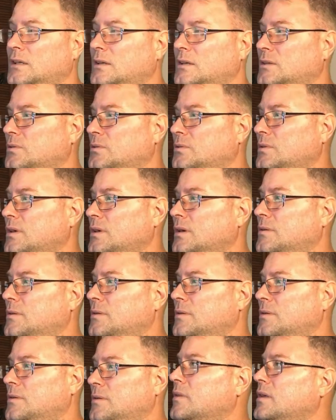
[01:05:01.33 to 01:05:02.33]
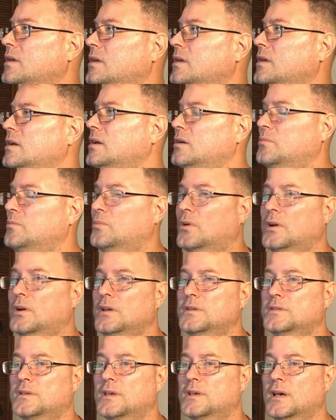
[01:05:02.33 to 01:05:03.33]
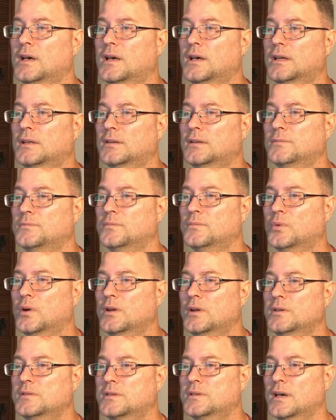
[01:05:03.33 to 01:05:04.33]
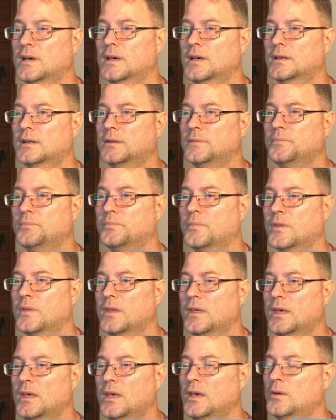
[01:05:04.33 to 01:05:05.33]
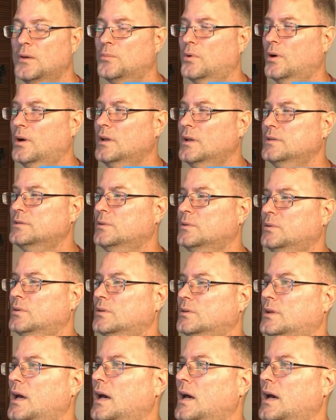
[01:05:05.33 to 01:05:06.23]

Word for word: God. Praise God. Praise the Lord. God is good. Amen.